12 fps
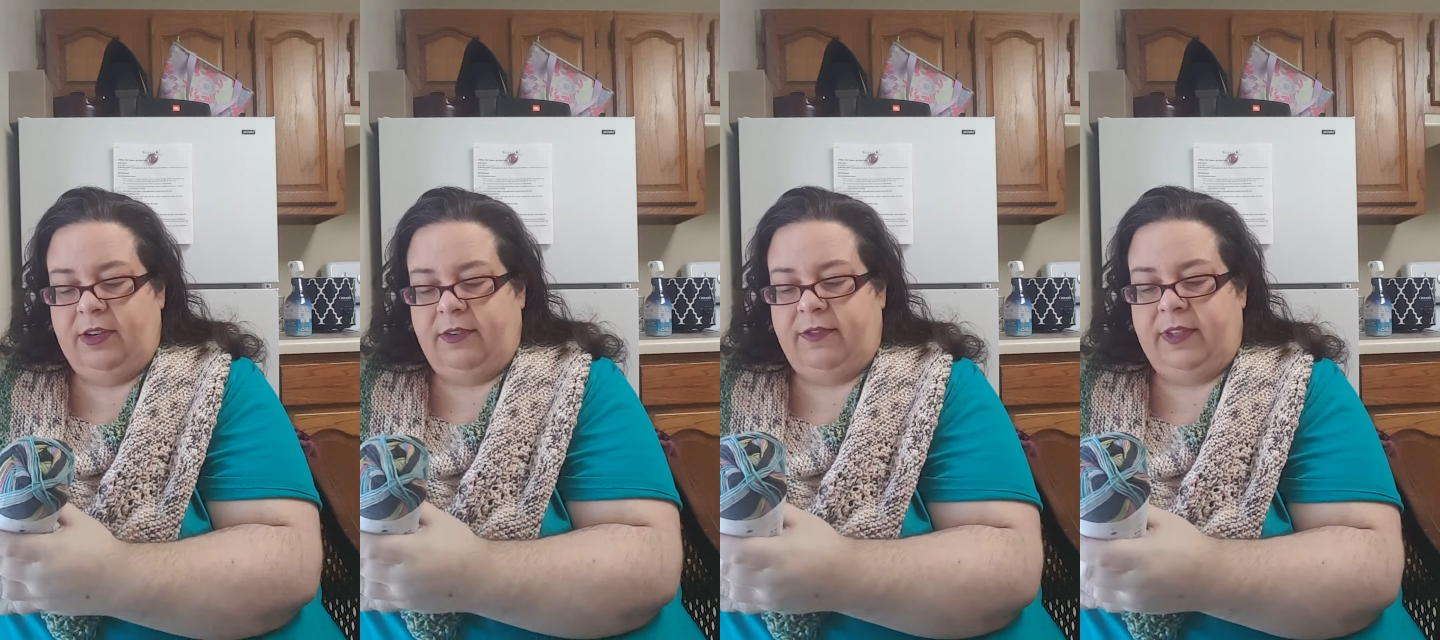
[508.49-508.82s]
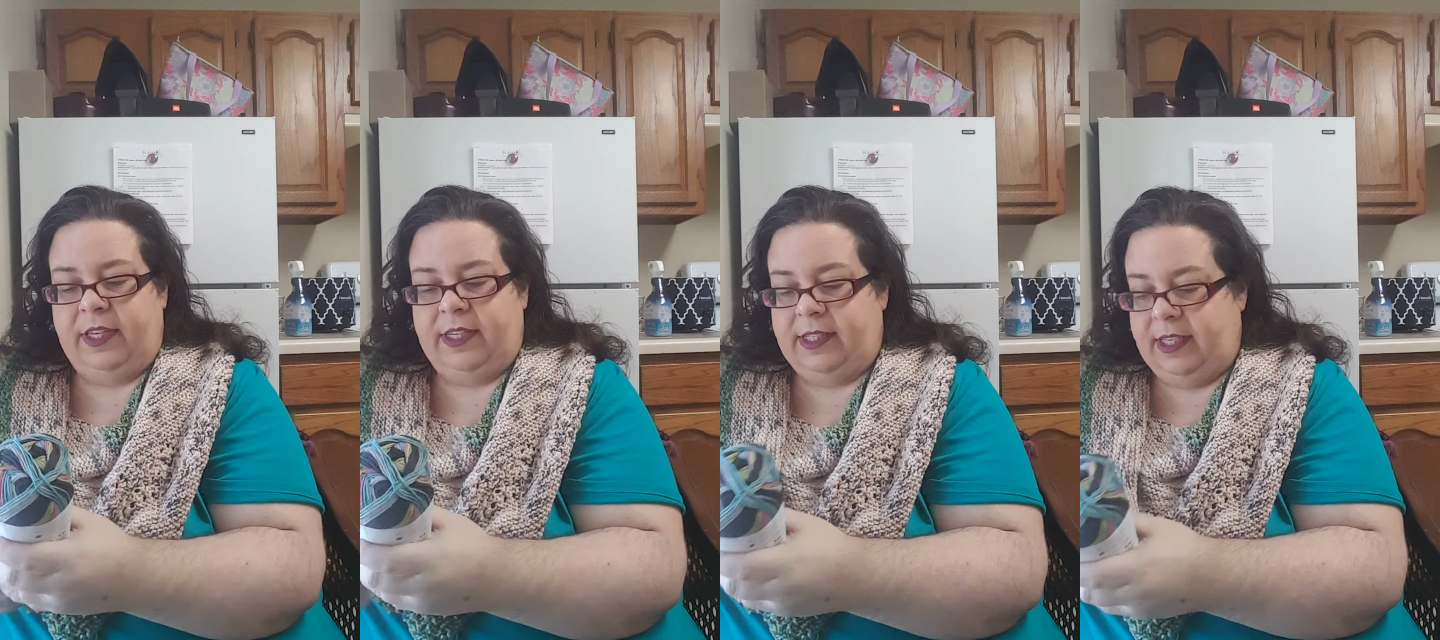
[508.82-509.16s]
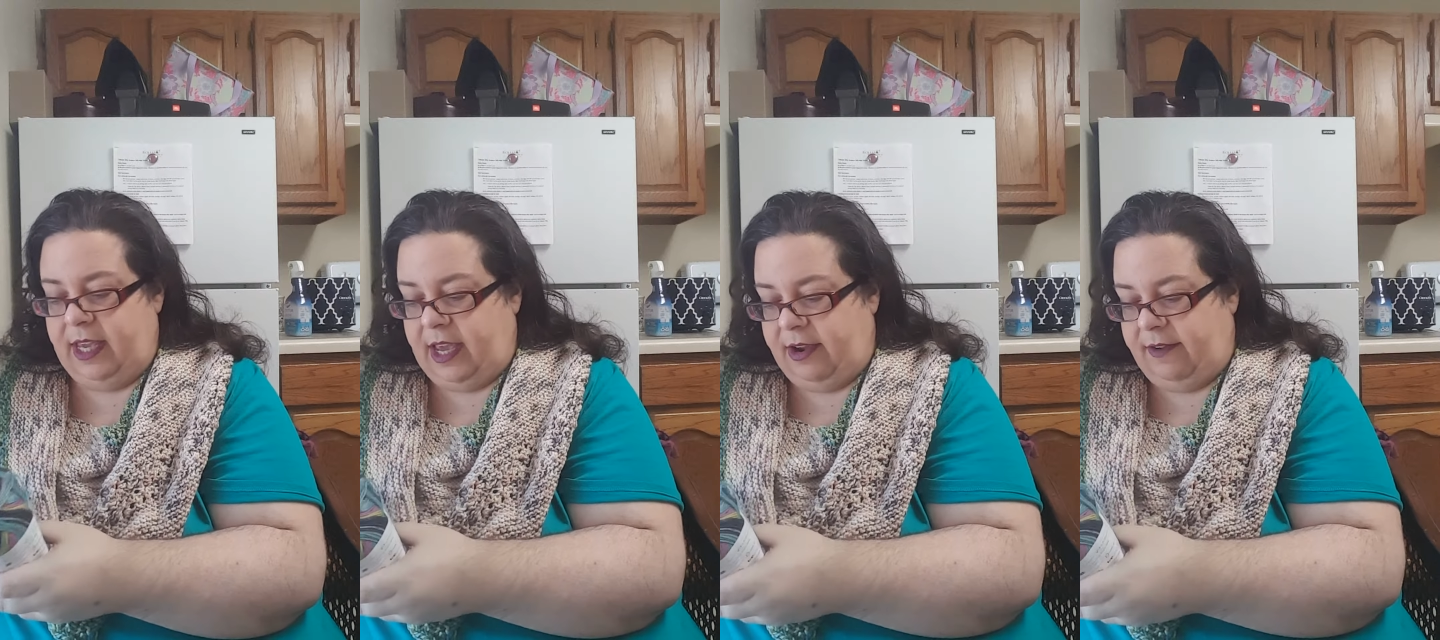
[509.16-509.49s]
or
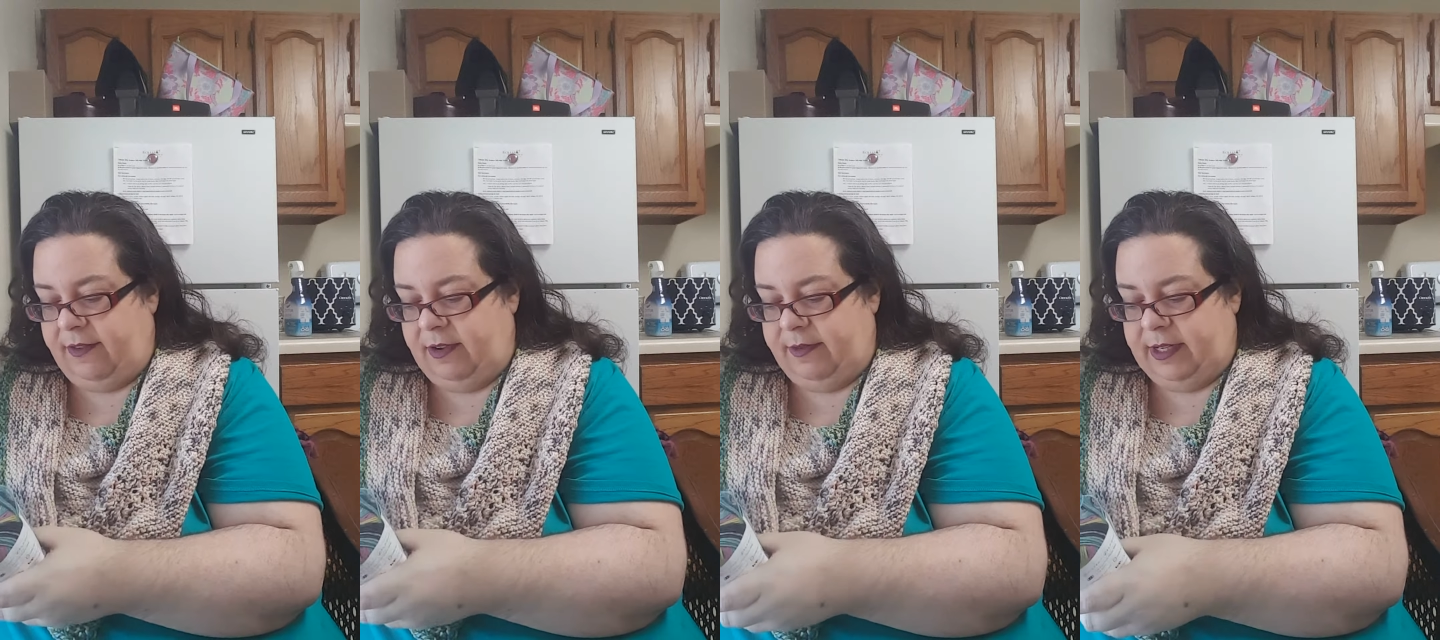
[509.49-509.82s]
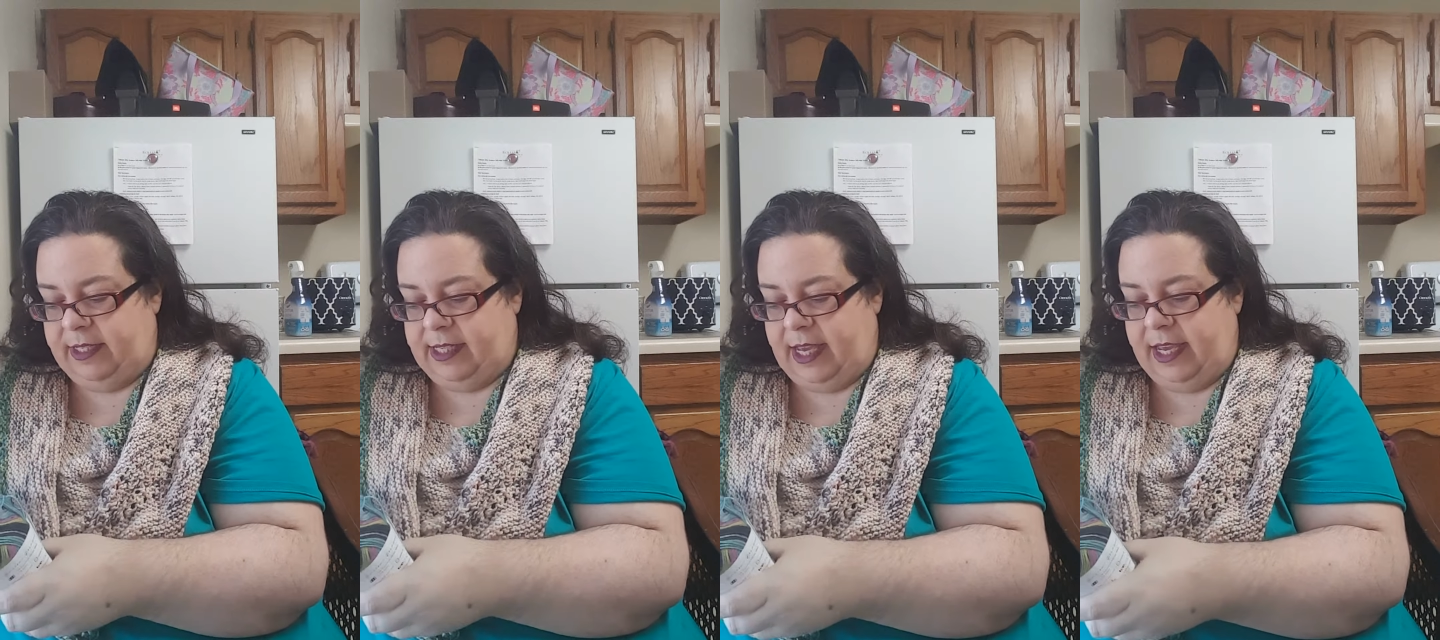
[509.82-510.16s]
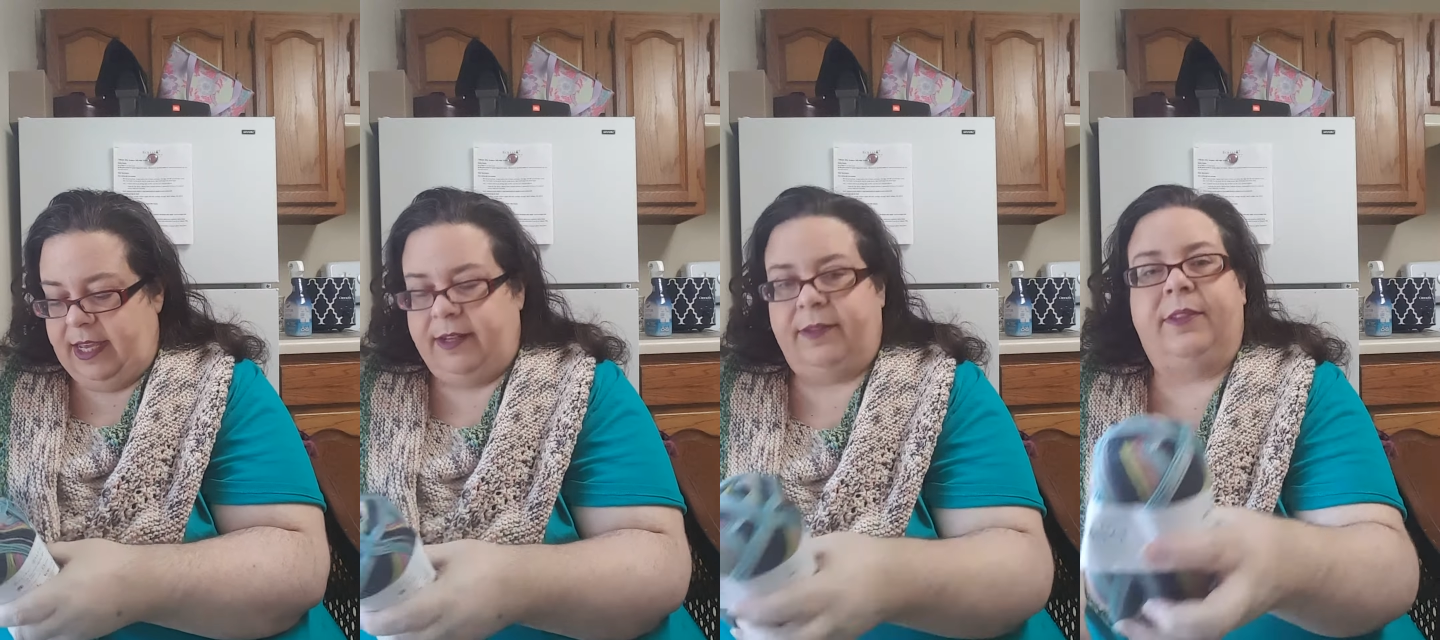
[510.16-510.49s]
Felici, however you want to say it.